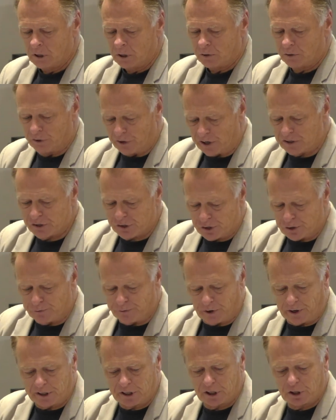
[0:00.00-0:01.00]
thus
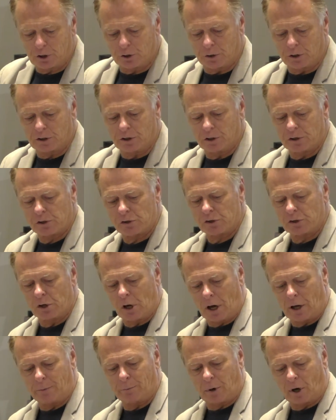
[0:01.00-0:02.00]
defining goodness
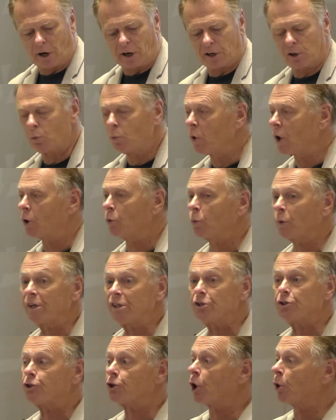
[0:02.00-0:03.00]
not by what we
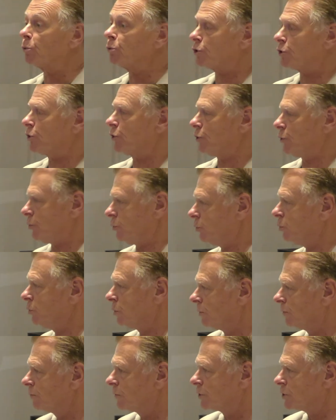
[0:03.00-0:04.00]
don't do,
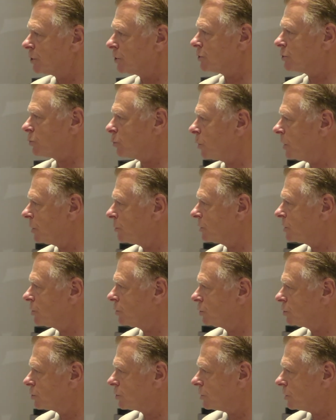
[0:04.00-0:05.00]
which is the way we
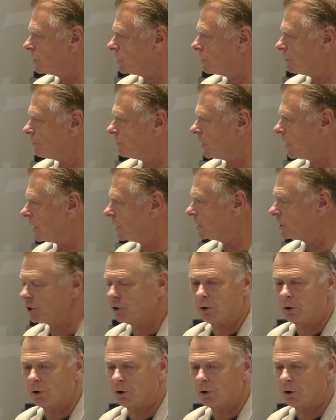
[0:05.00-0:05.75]
usually define it.